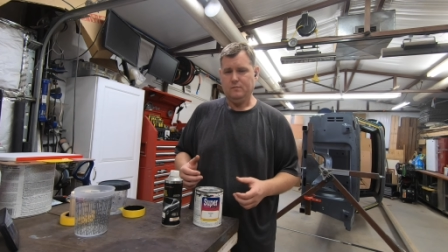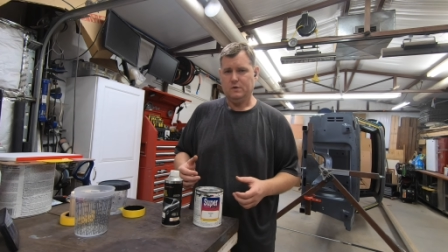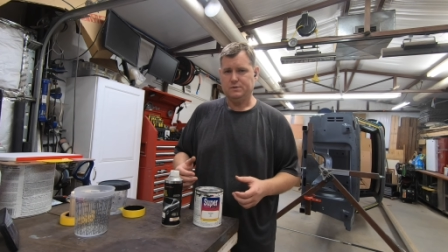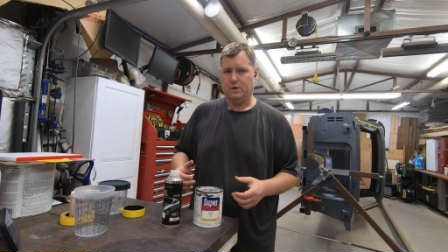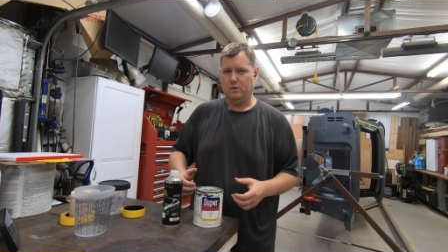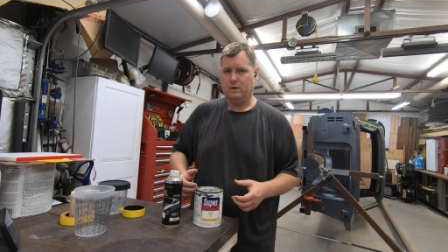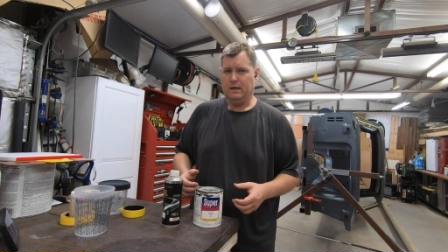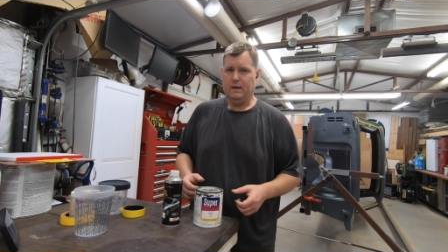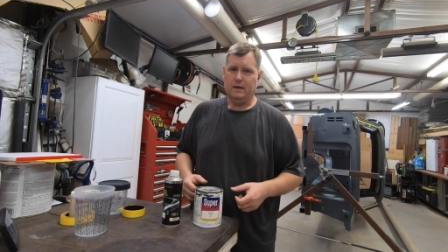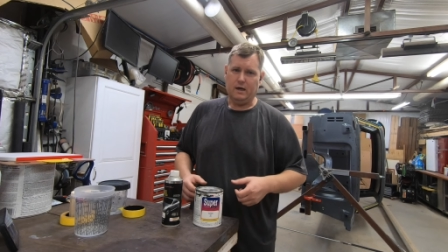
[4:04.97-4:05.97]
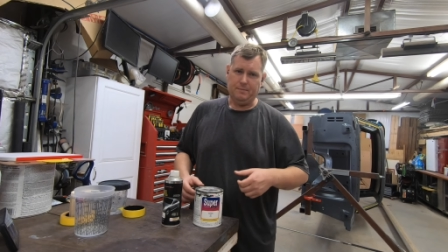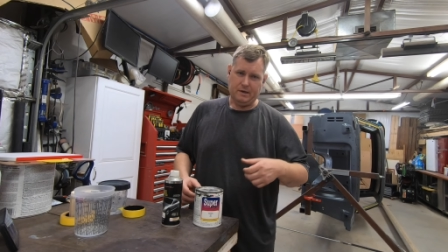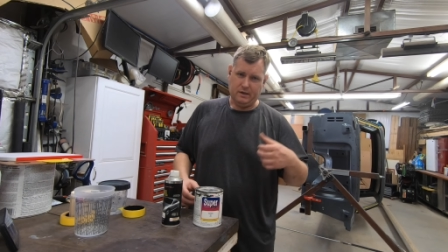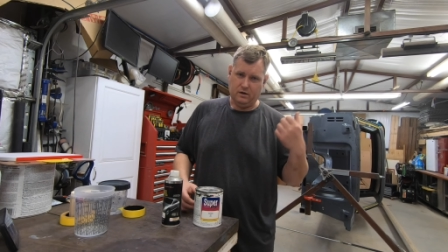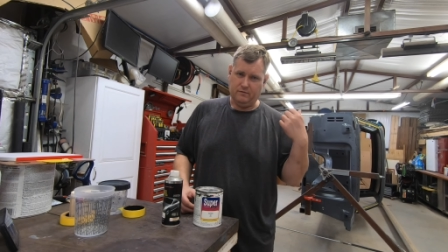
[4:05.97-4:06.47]
So I'm going
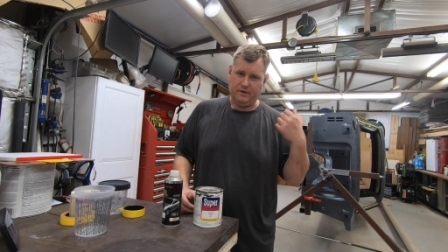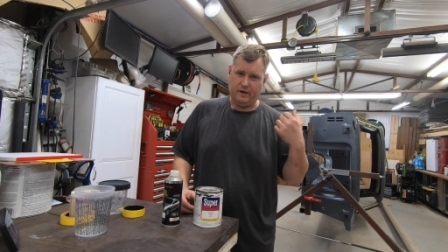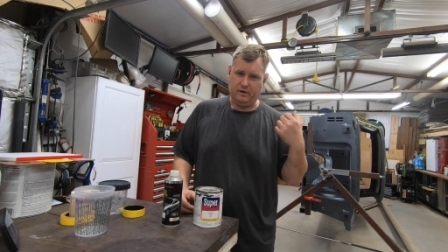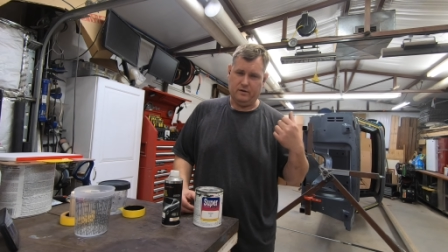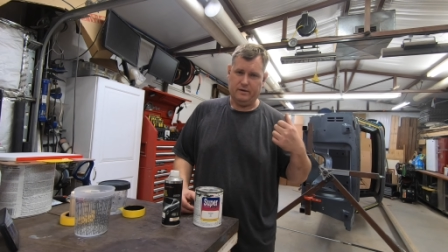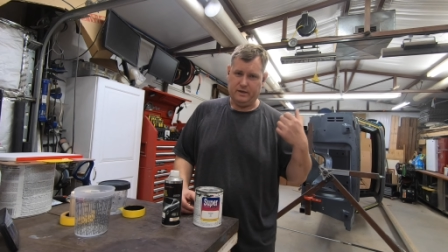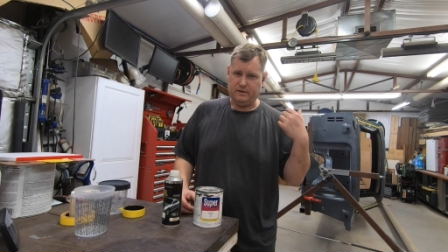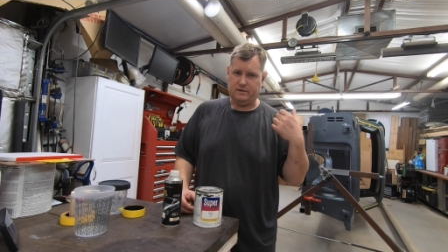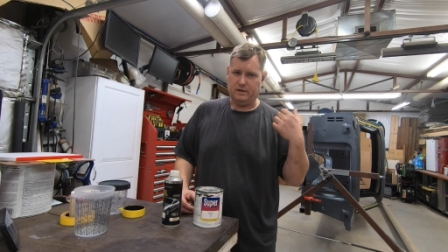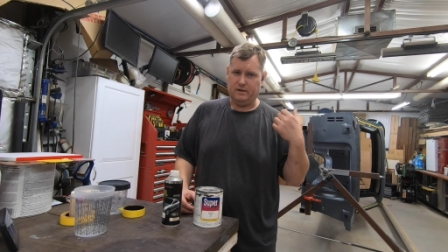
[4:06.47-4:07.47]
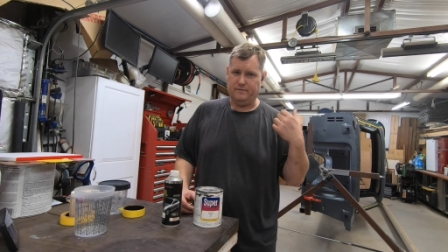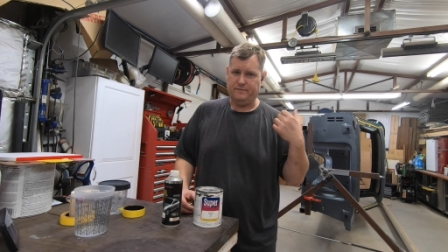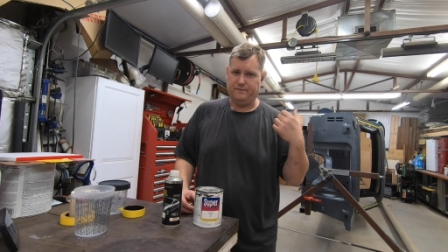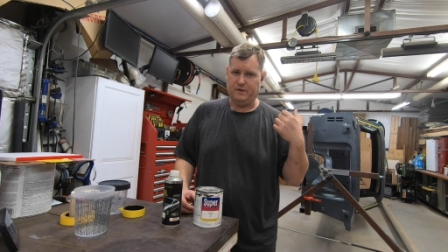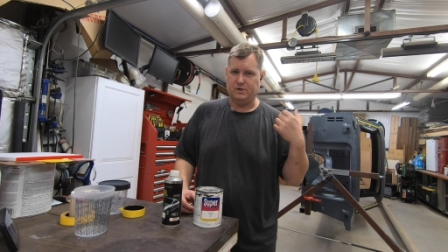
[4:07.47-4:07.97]
to get over here, get
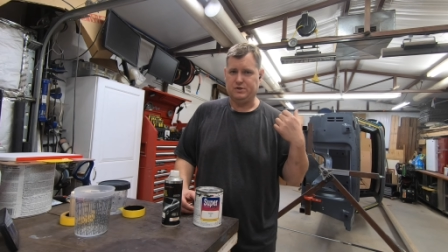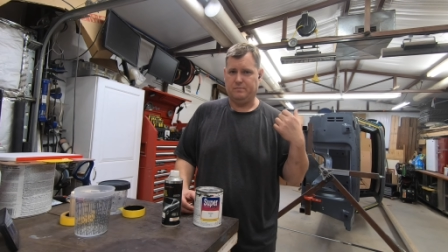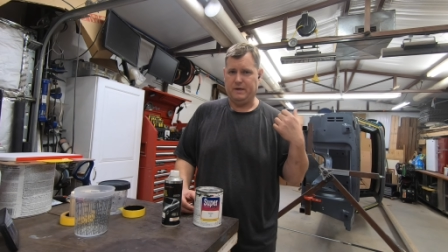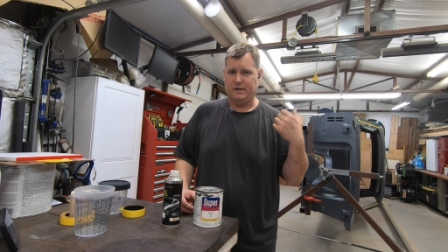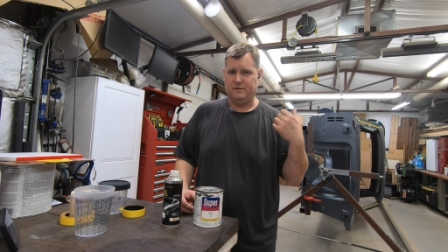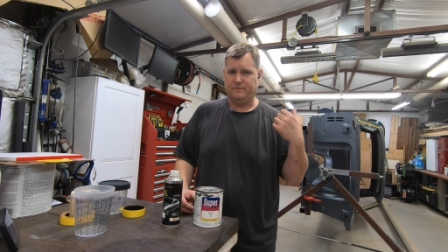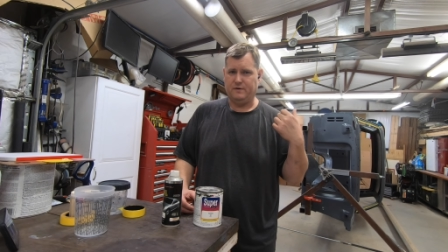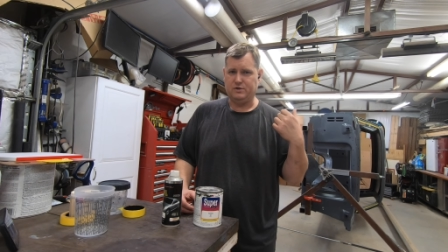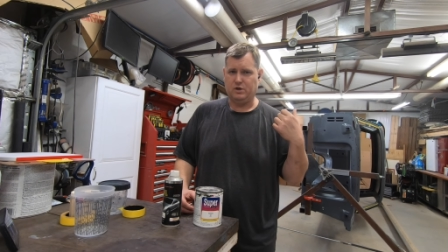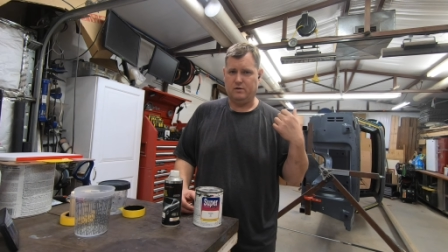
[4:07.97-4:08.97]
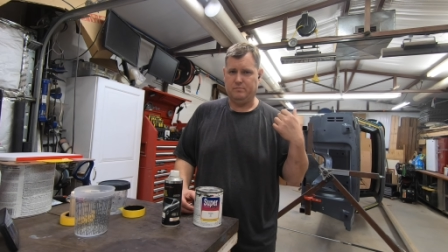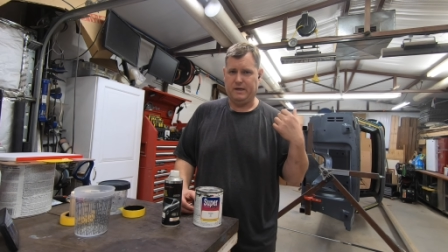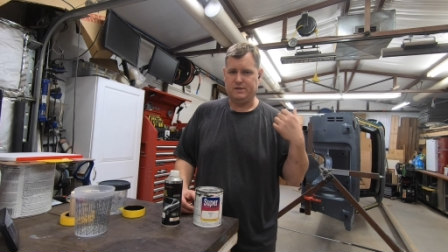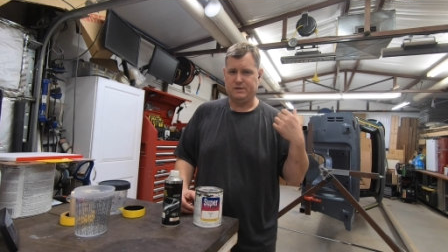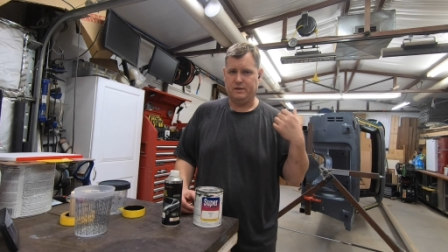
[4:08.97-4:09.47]
finish on
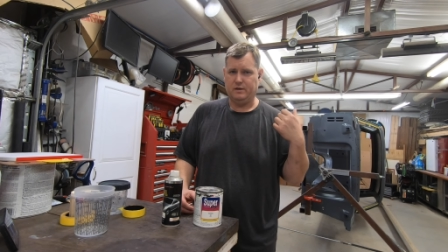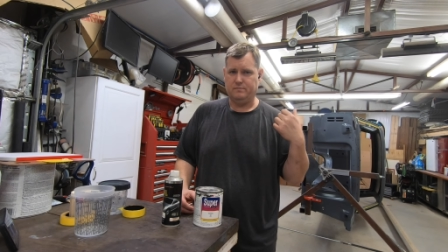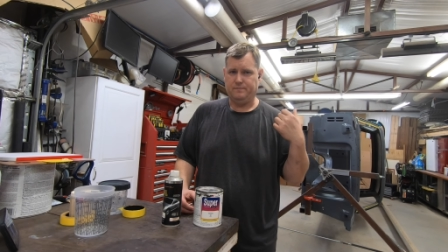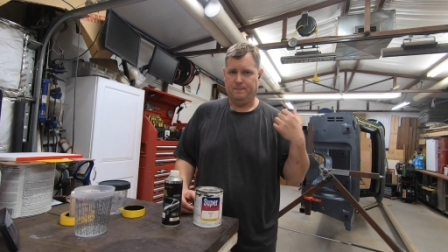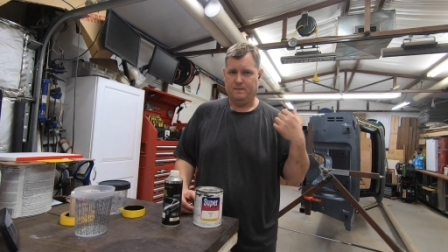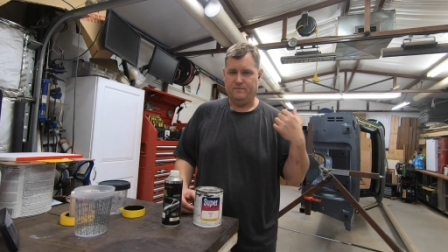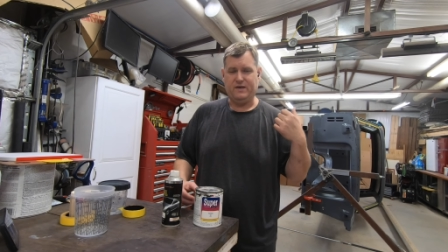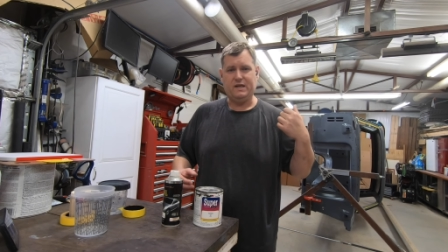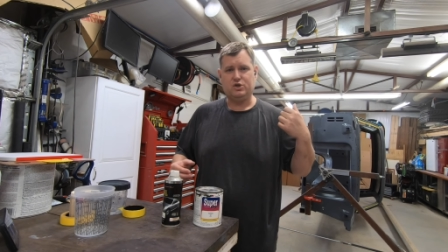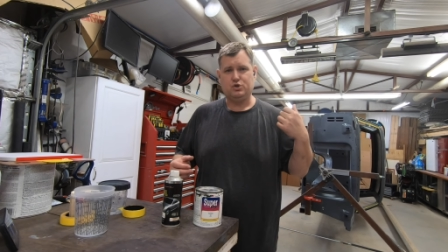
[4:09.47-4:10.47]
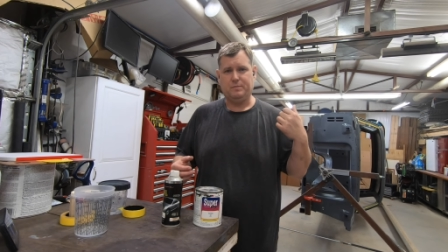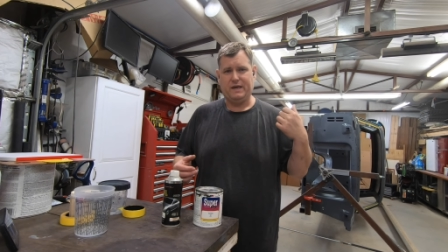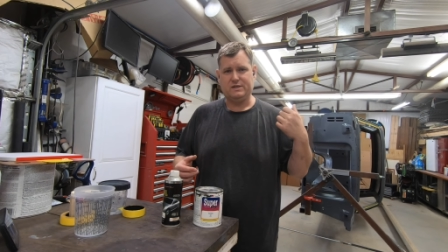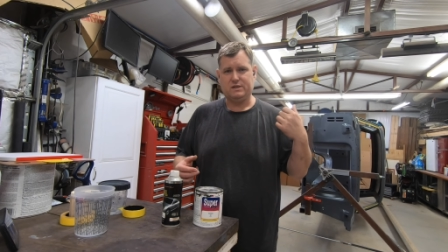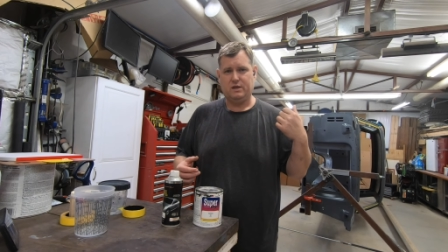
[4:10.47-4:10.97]
masking it, finish
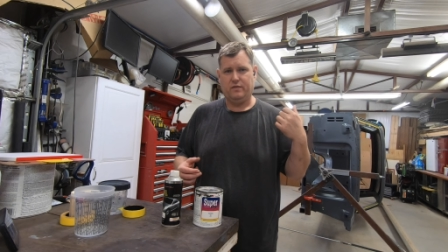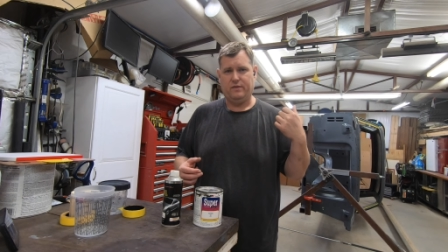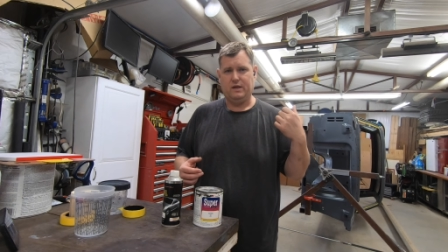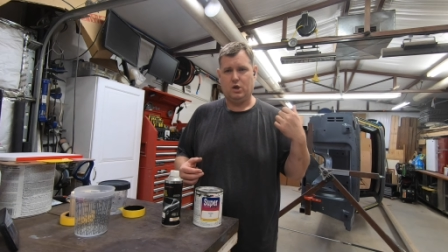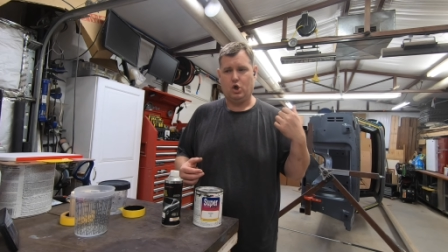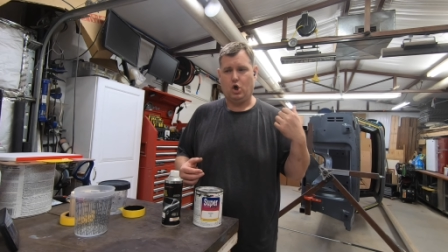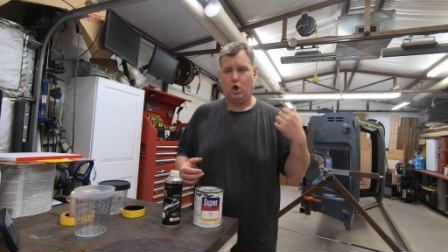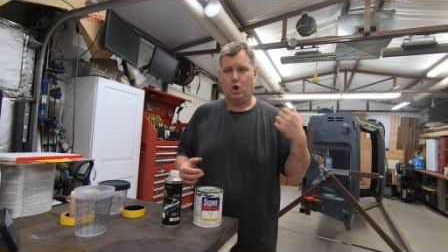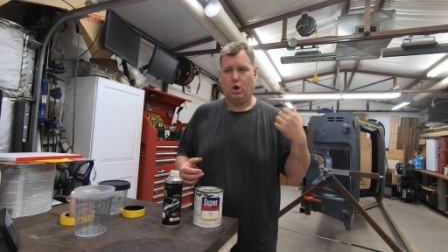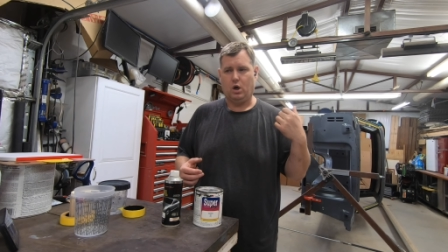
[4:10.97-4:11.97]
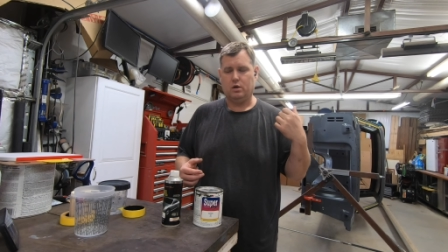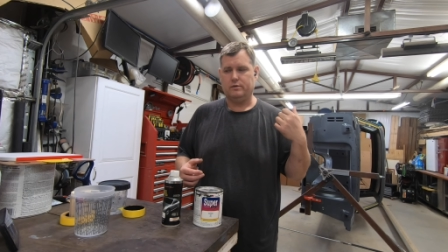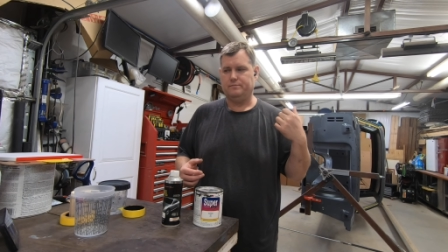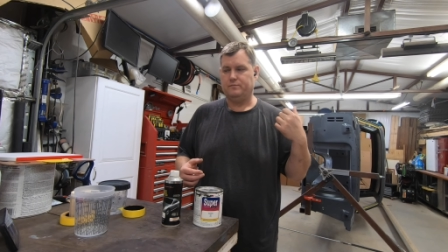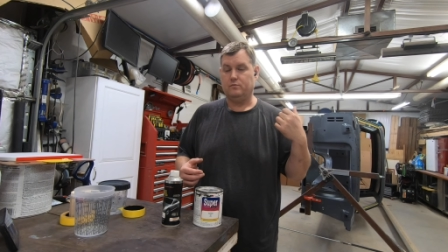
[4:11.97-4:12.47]
masking the car.
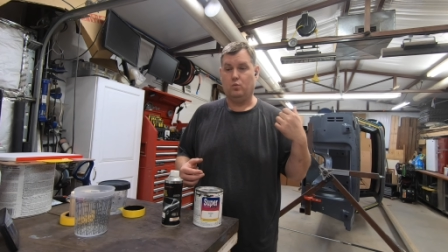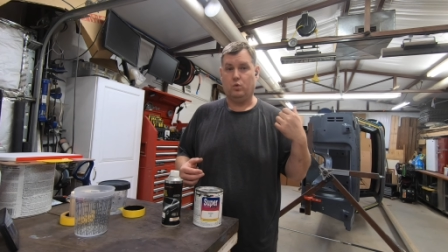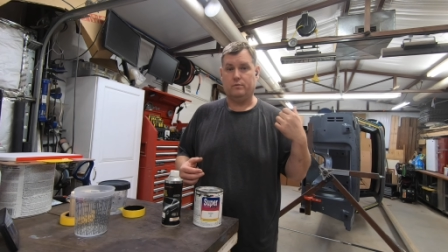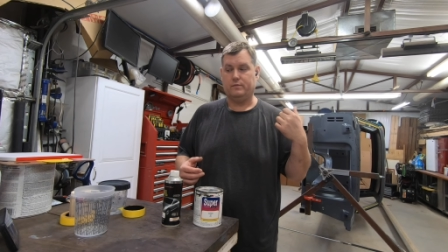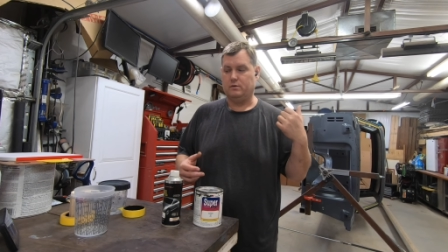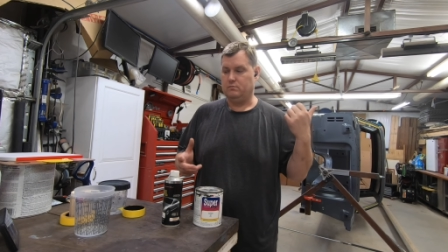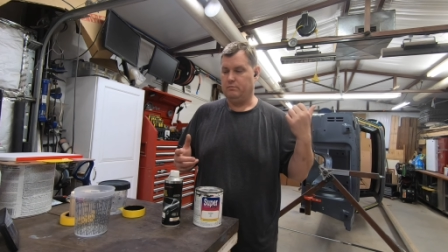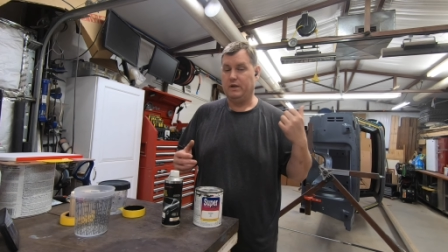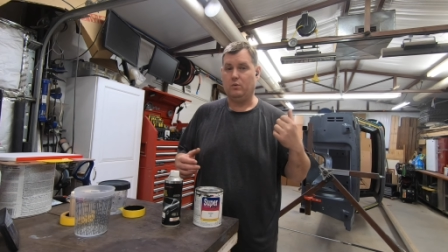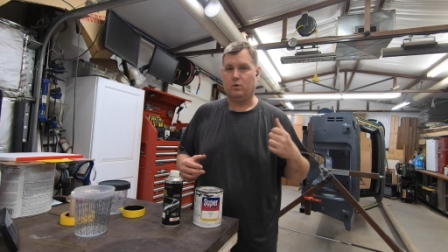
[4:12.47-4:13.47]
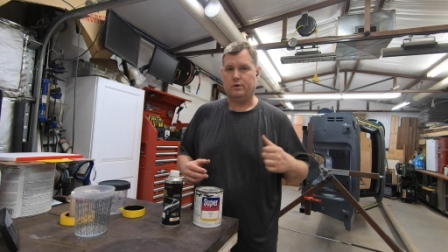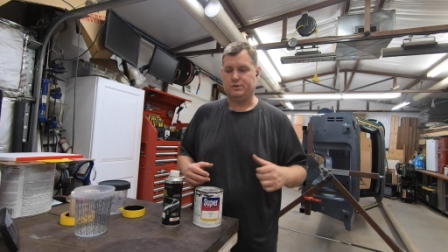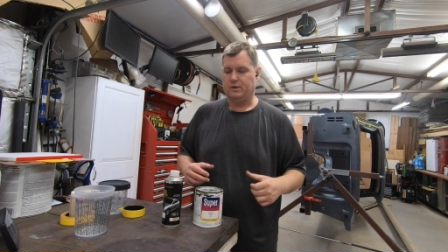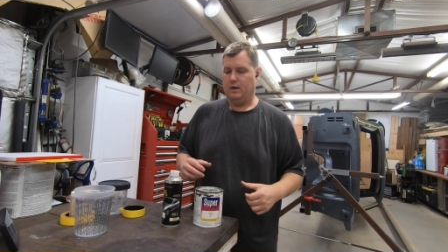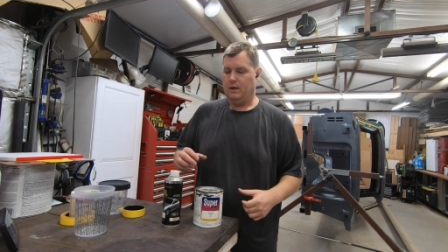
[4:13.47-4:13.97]
You know, many words.